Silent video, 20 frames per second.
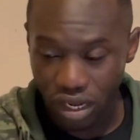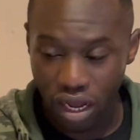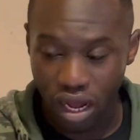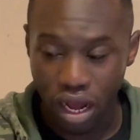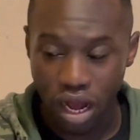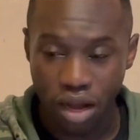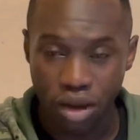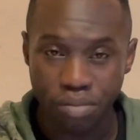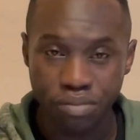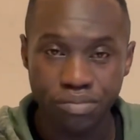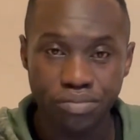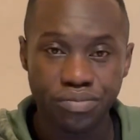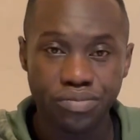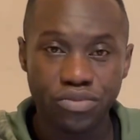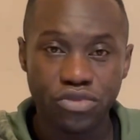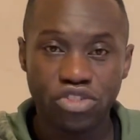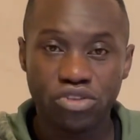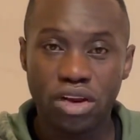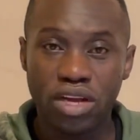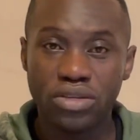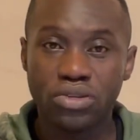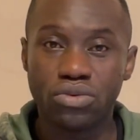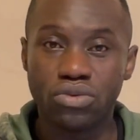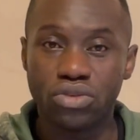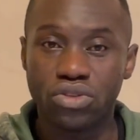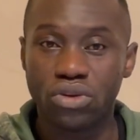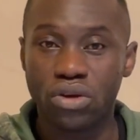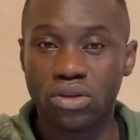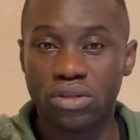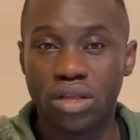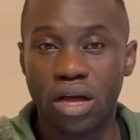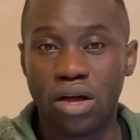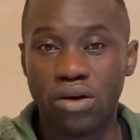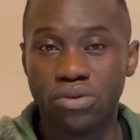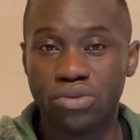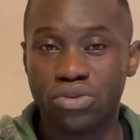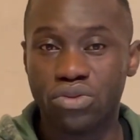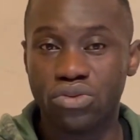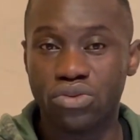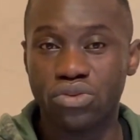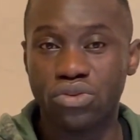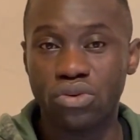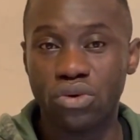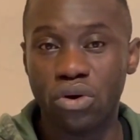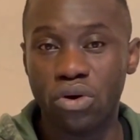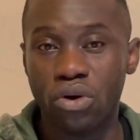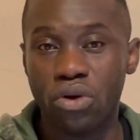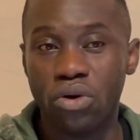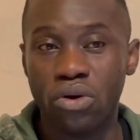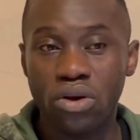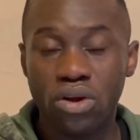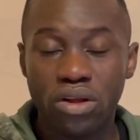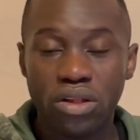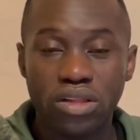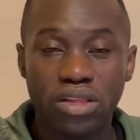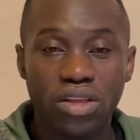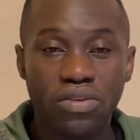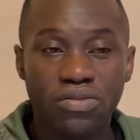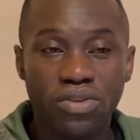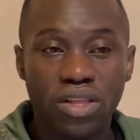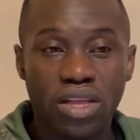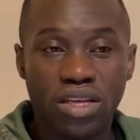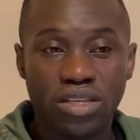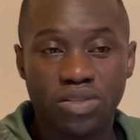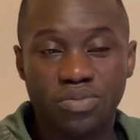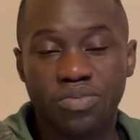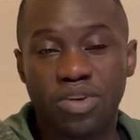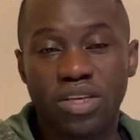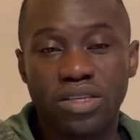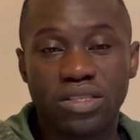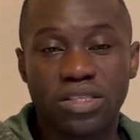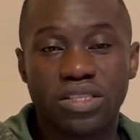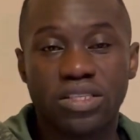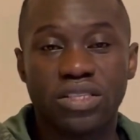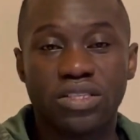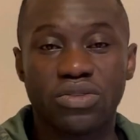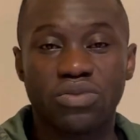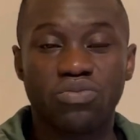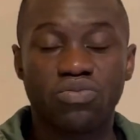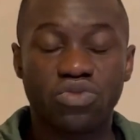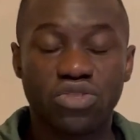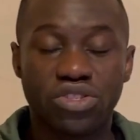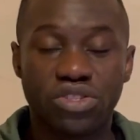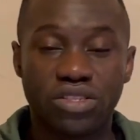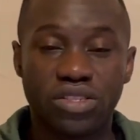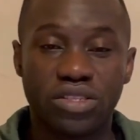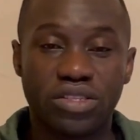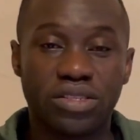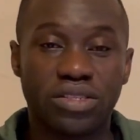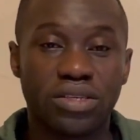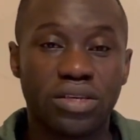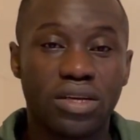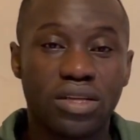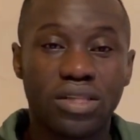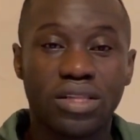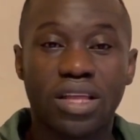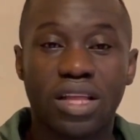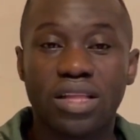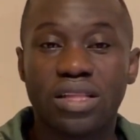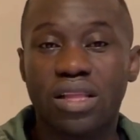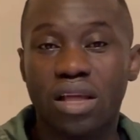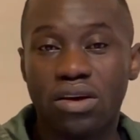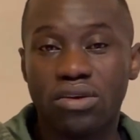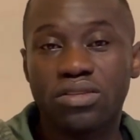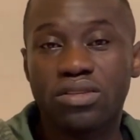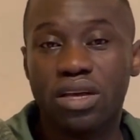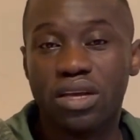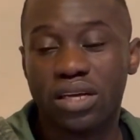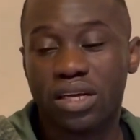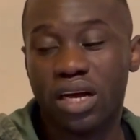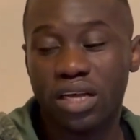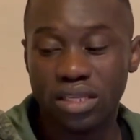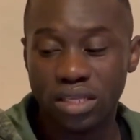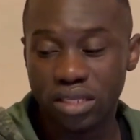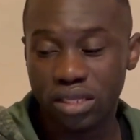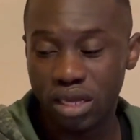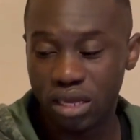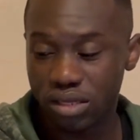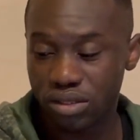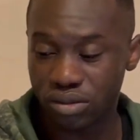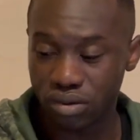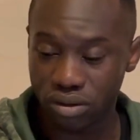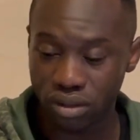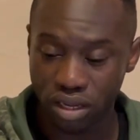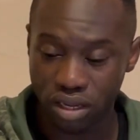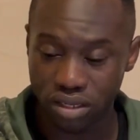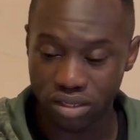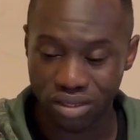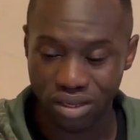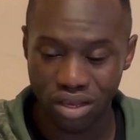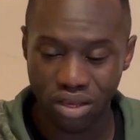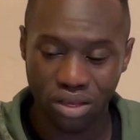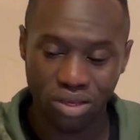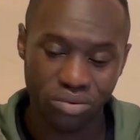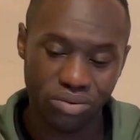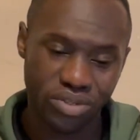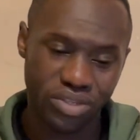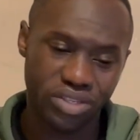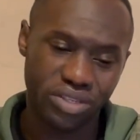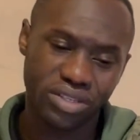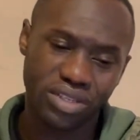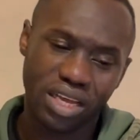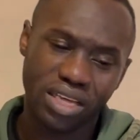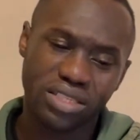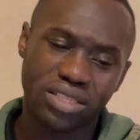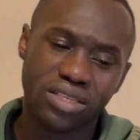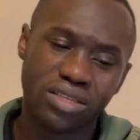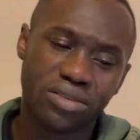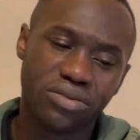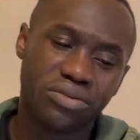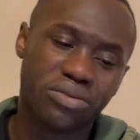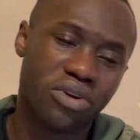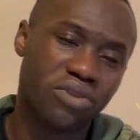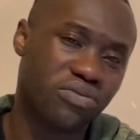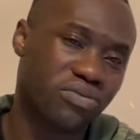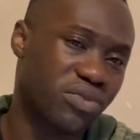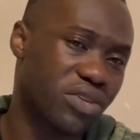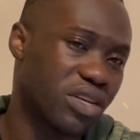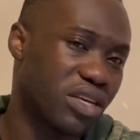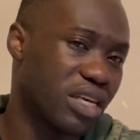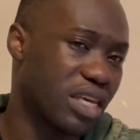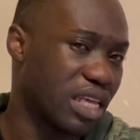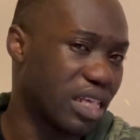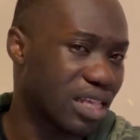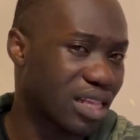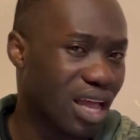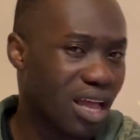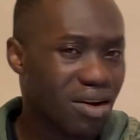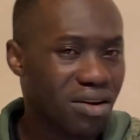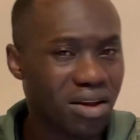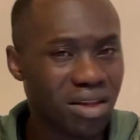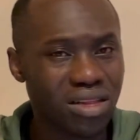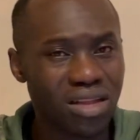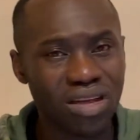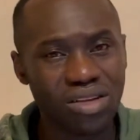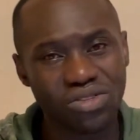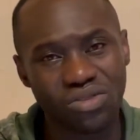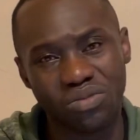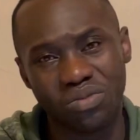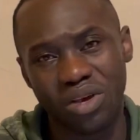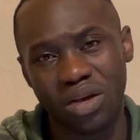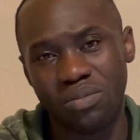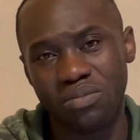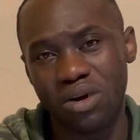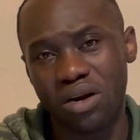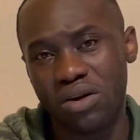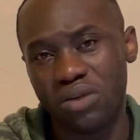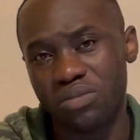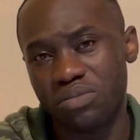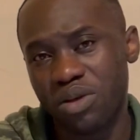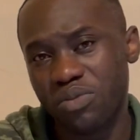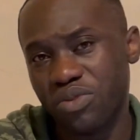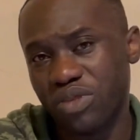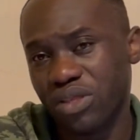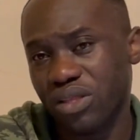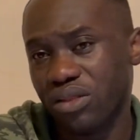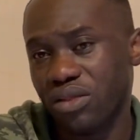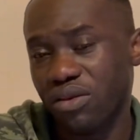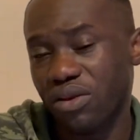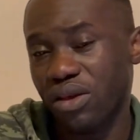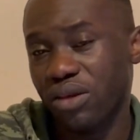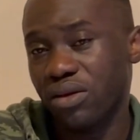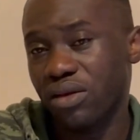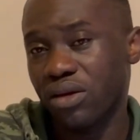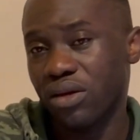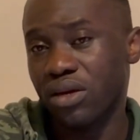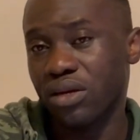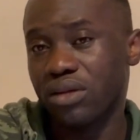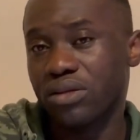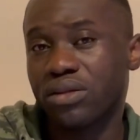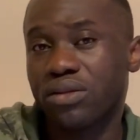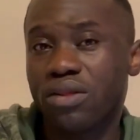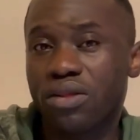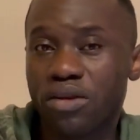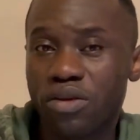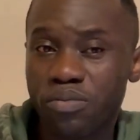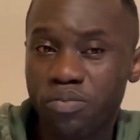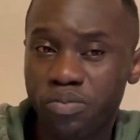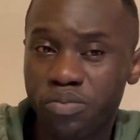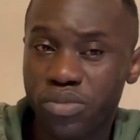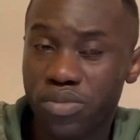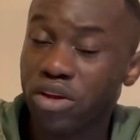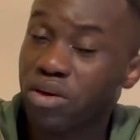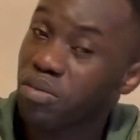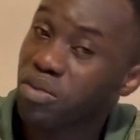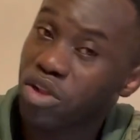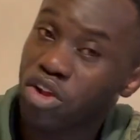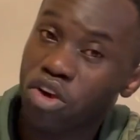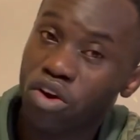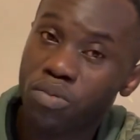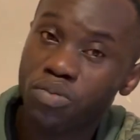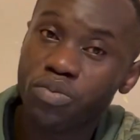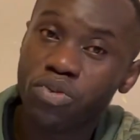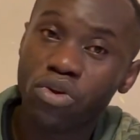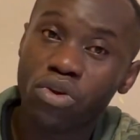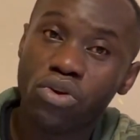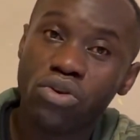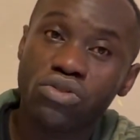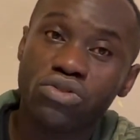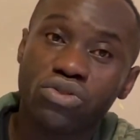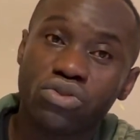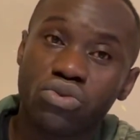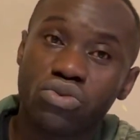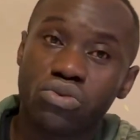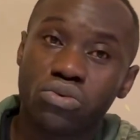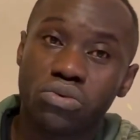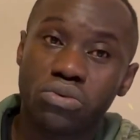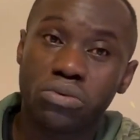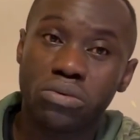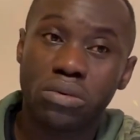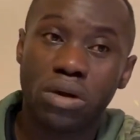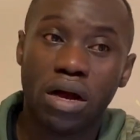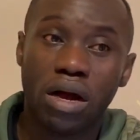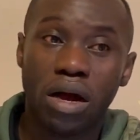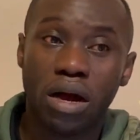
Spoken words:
try to sort out your living expenses, which is 10,000 Canadian dollars, which is, I think, roughly in naira, that should be about maybe 3 million plus to